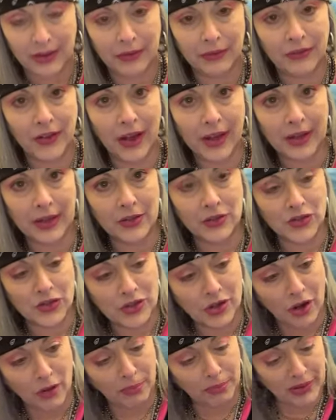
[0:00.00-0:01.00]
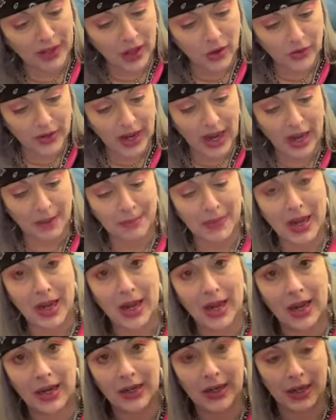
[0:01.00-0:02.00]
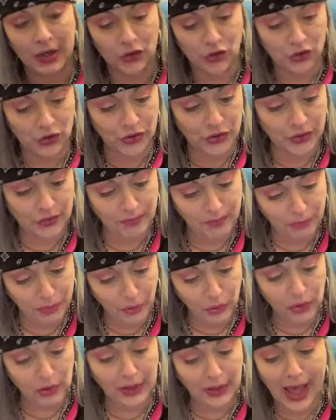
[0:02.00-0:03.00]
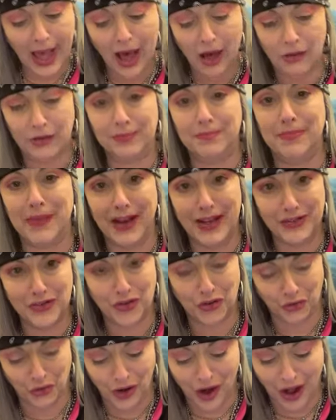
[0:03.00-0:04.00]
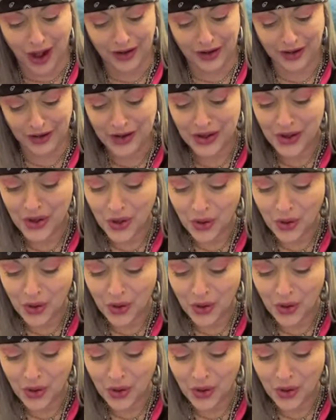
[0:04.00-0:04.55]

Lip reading: the fucking snowplow came in and just plowed my truck